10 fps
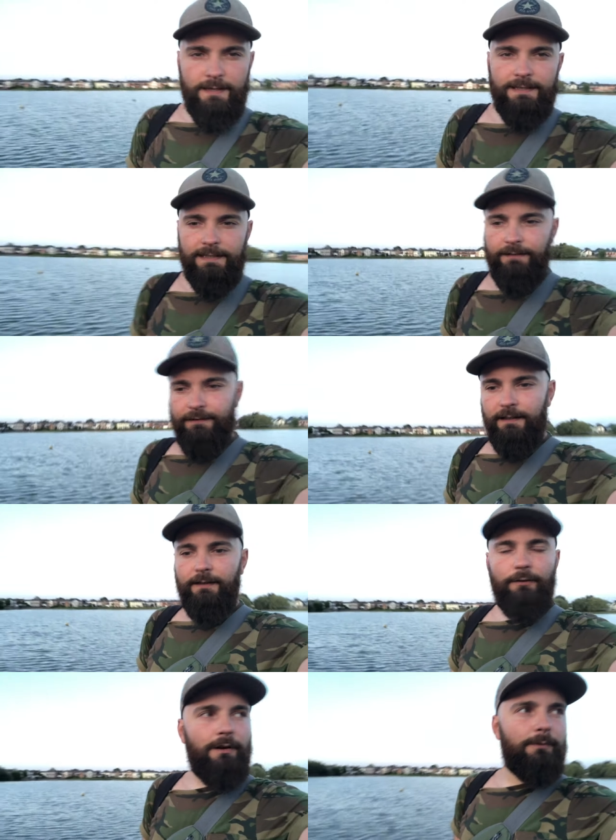this evening,
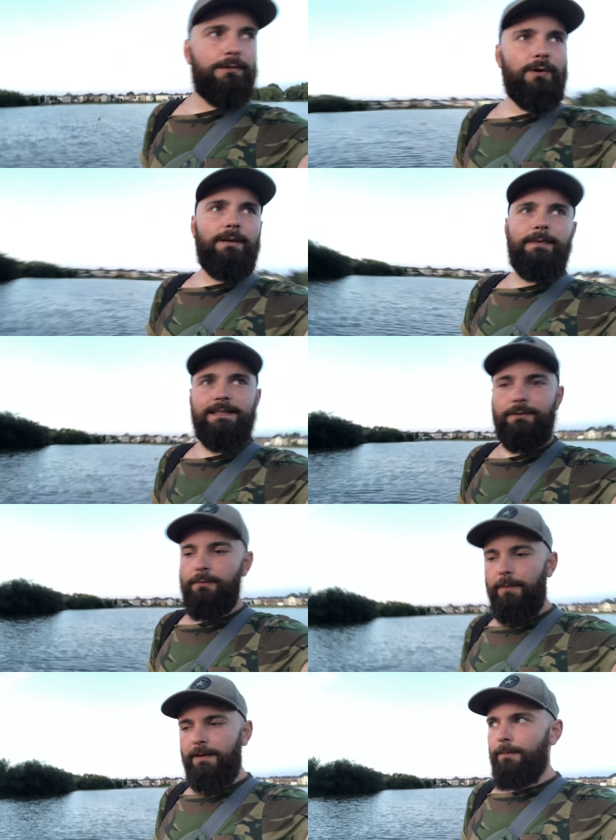although it was quite busy with
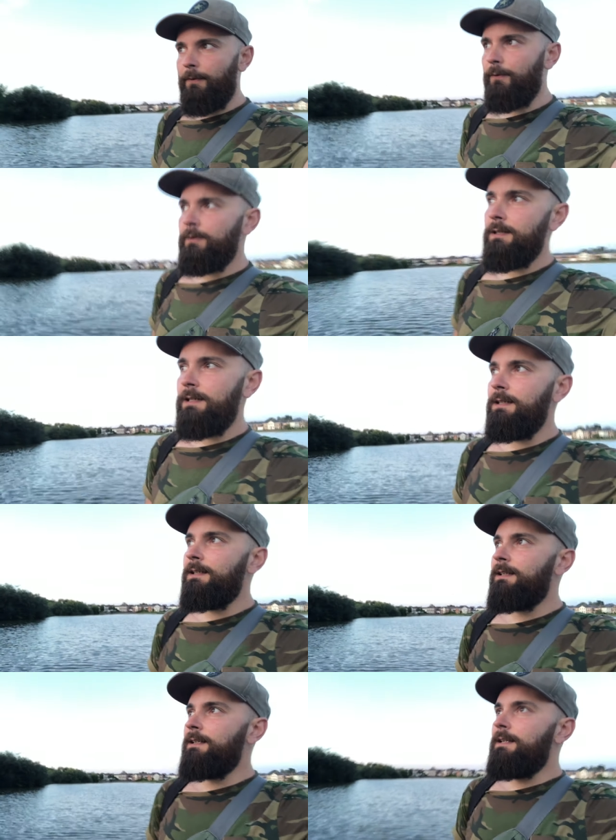people.
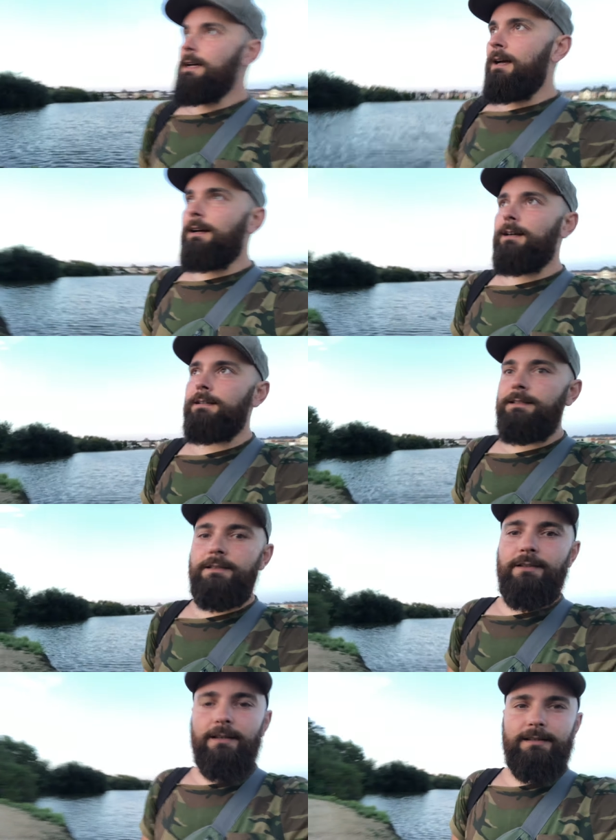Uh, did
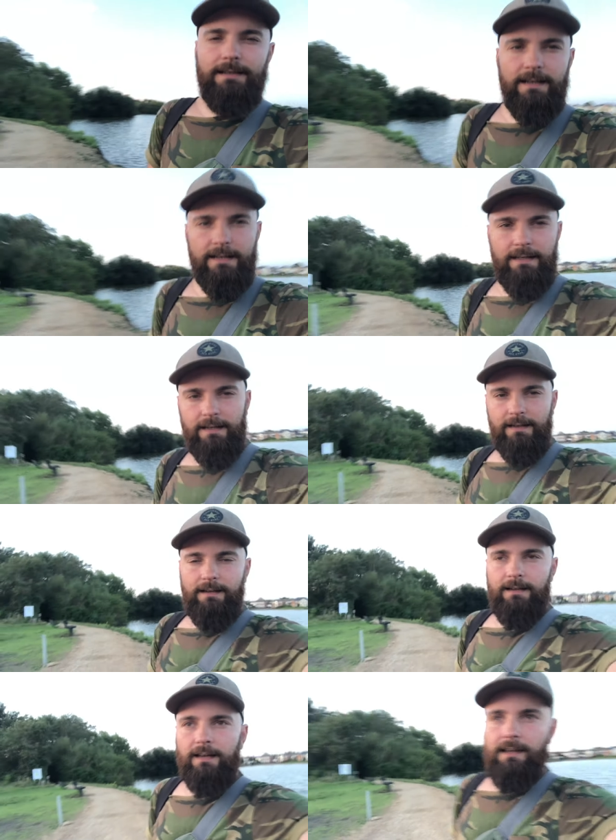just see
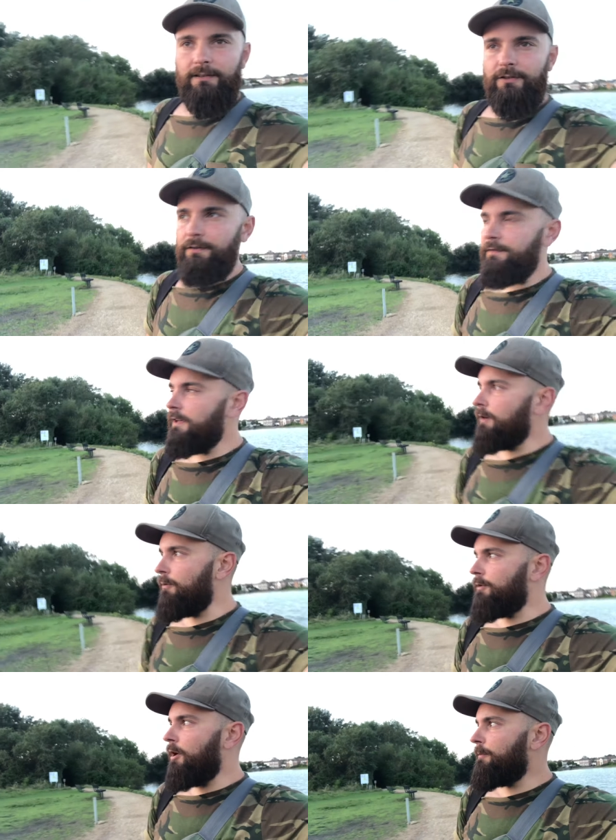a juvenile
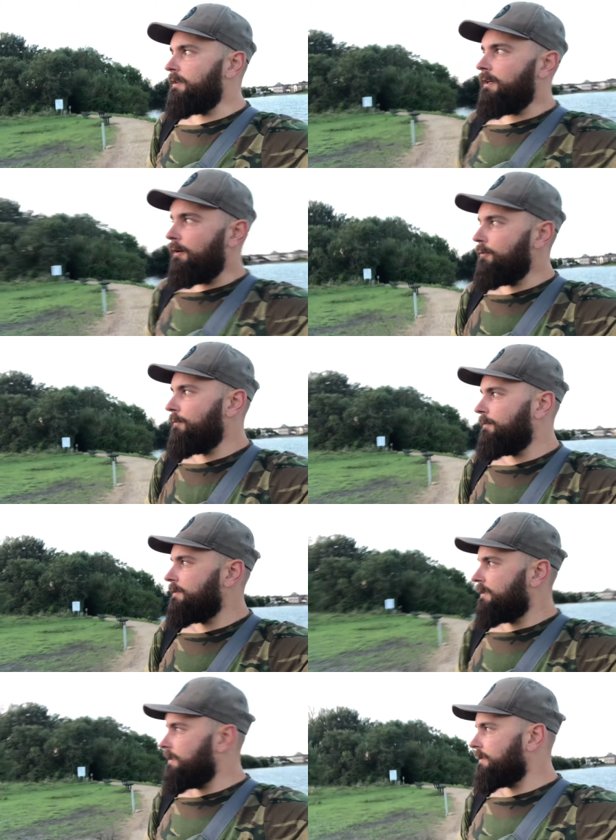common gull,
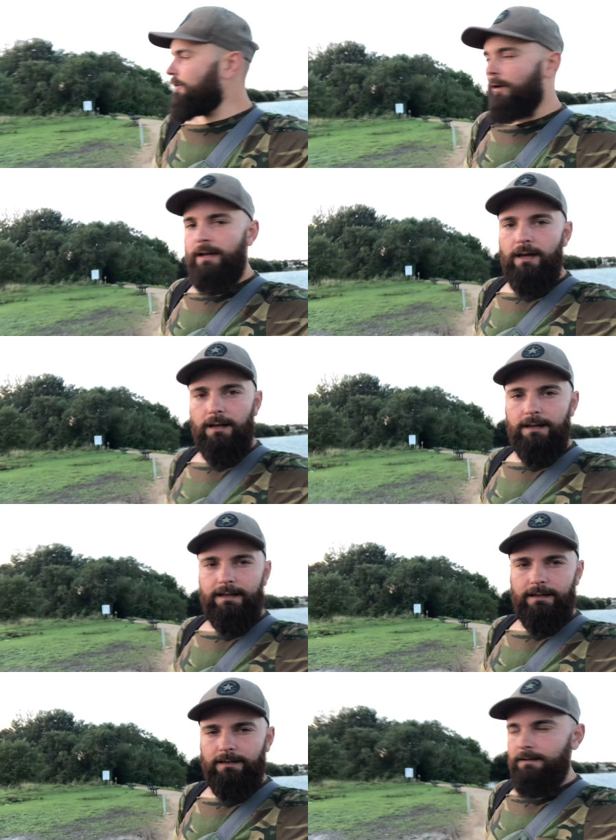which is quite early.
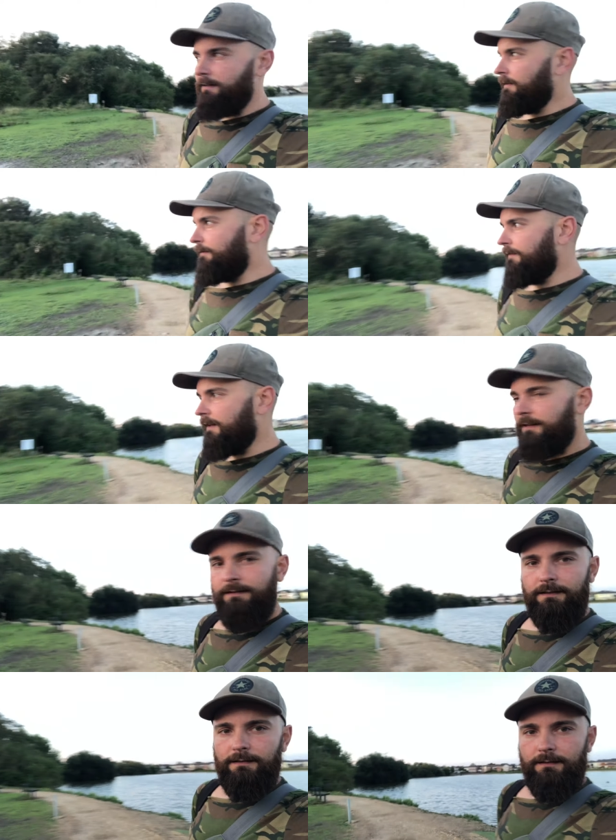In fact,
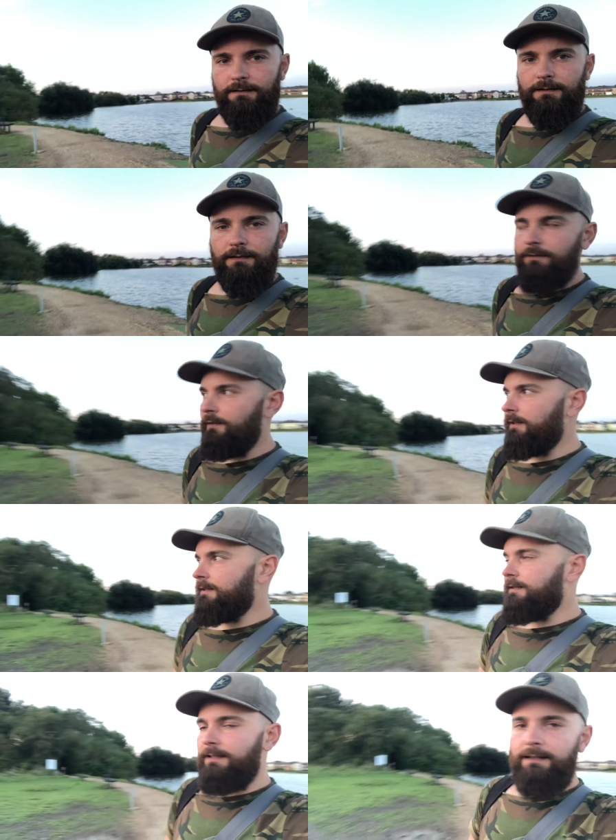I don't know if you can
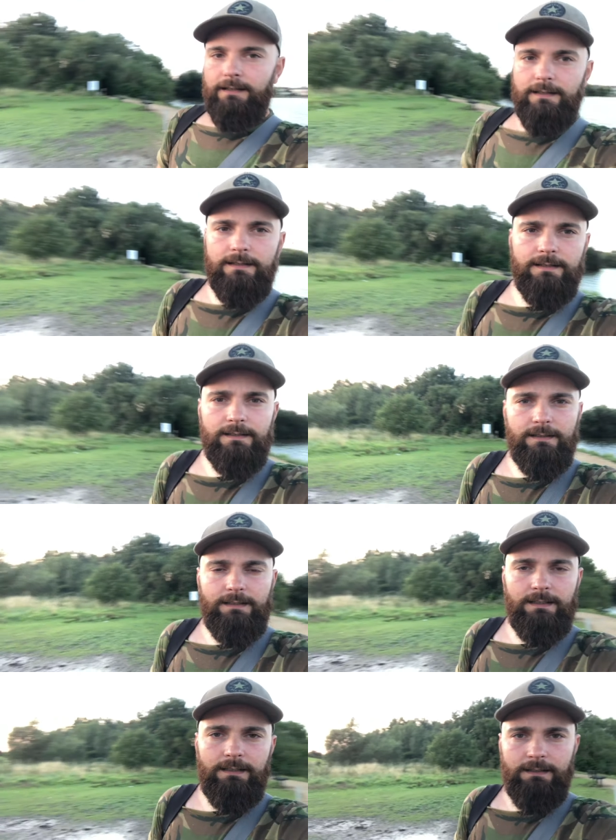see this.
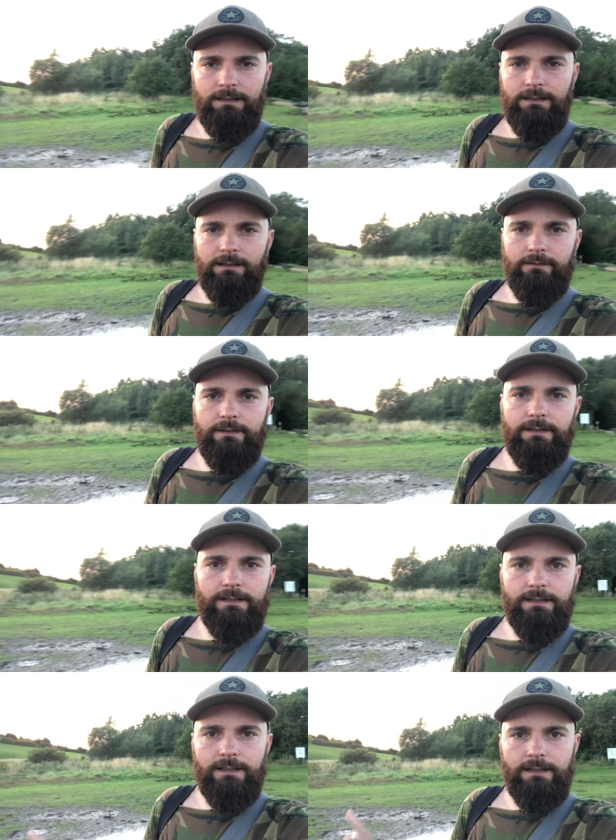I've
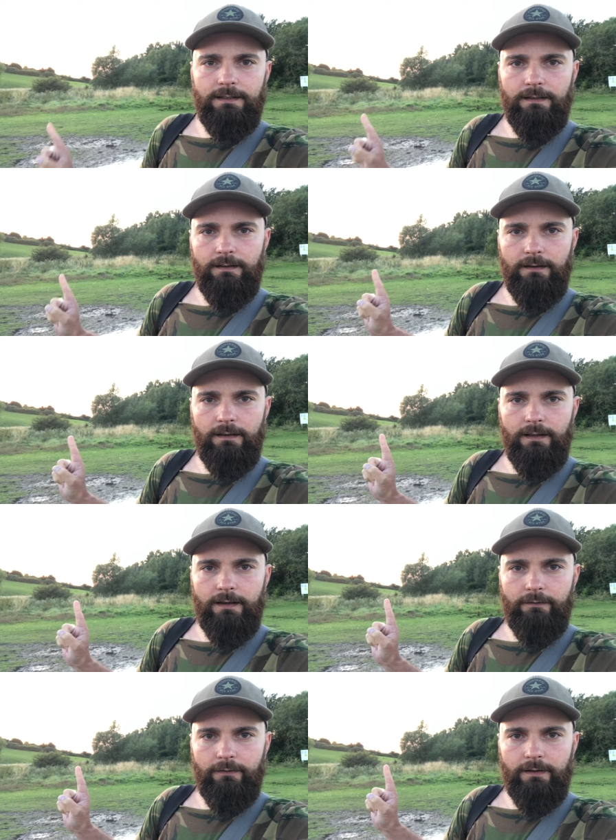just seen
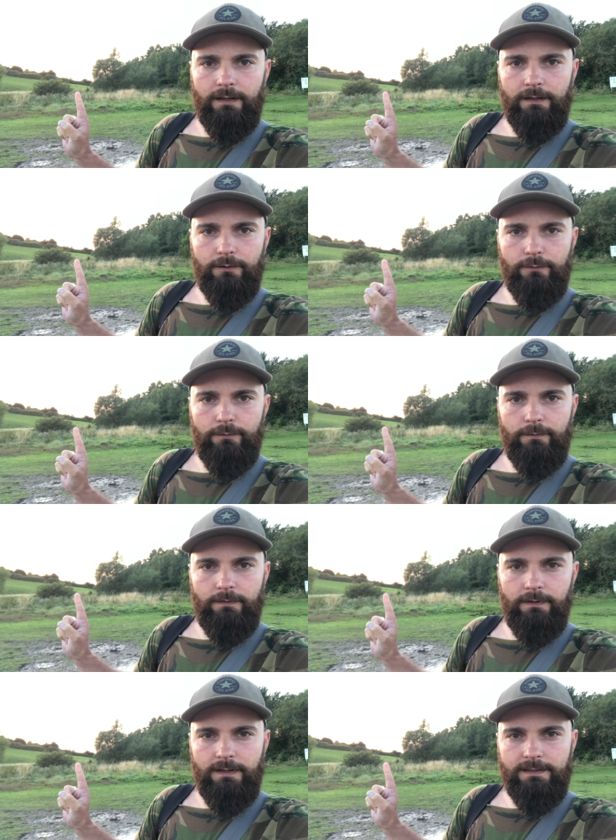there on the hill,
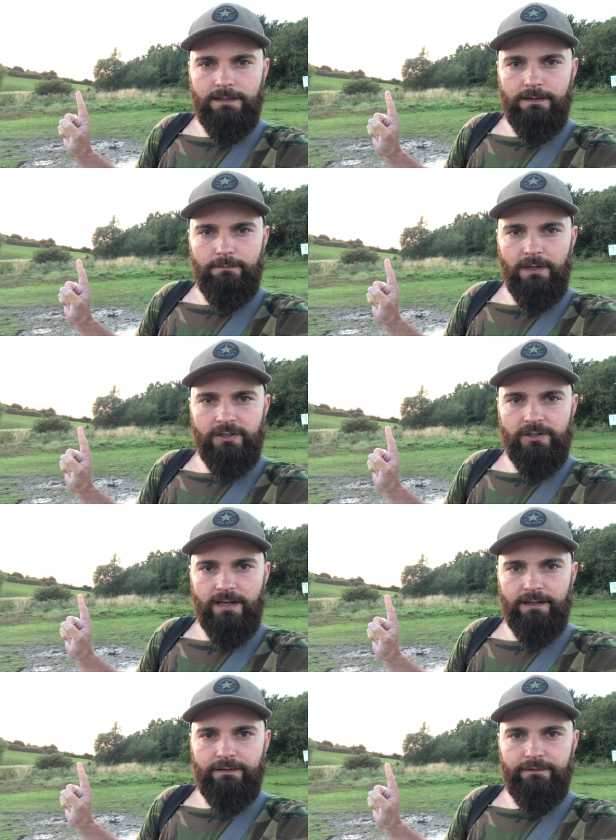there's a muntjac
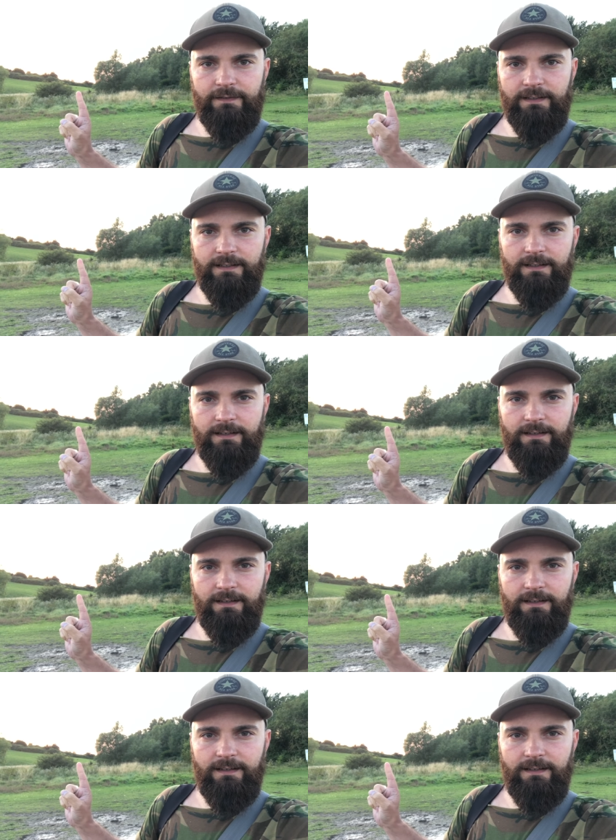feeding.